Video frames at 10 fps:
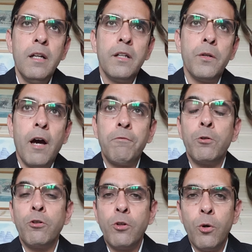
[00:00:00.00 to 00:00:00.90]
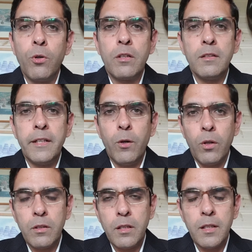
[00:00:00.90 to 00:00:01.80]
You have to quote the
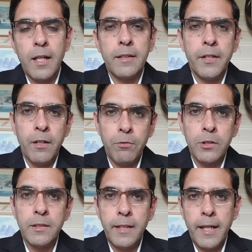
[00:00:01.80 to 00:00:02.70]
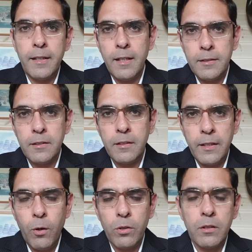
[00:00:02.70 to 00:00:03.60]
author, and then you have to state it's the
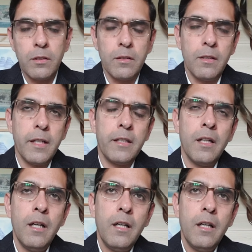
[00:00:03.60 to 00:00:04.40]
author, right?